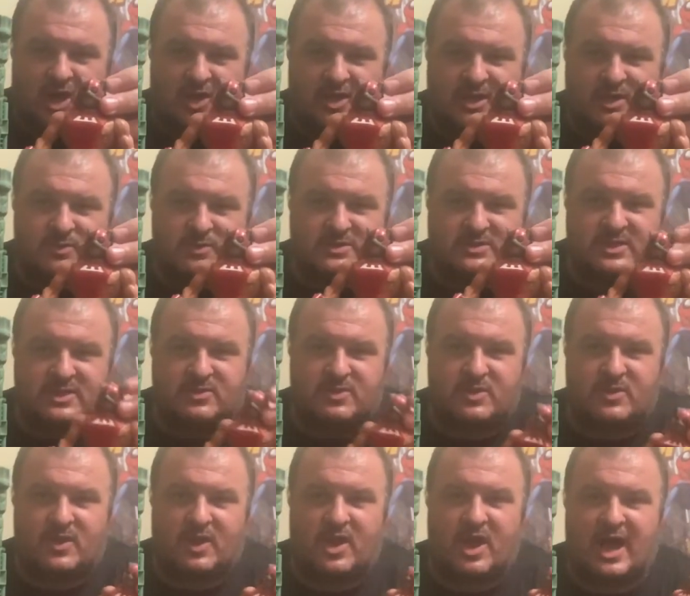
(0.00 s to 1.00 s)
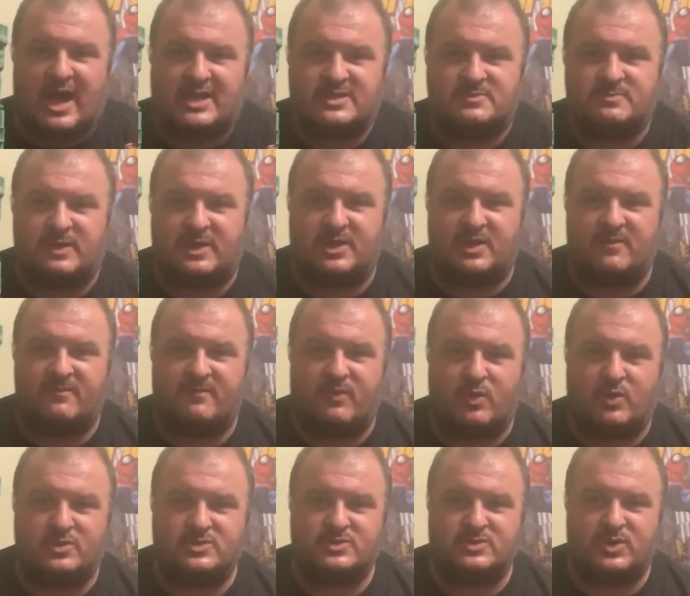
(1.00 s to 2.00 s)
he was either the Cosmic
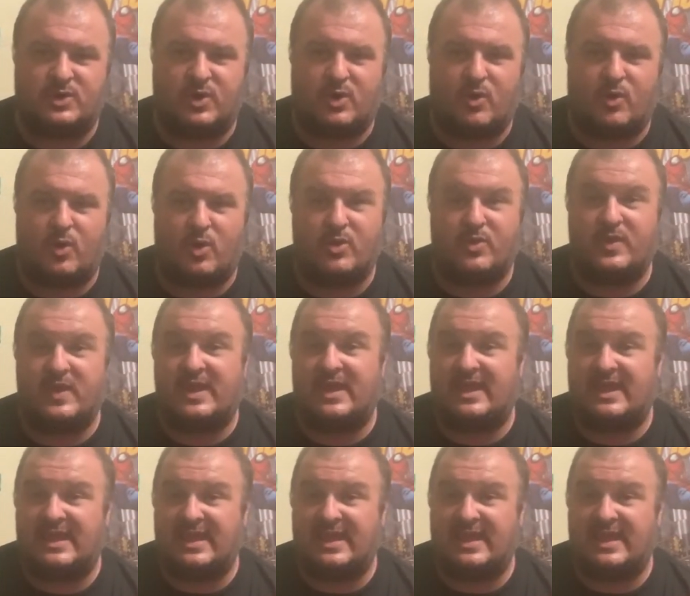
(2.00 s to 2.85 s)
Enforcer or the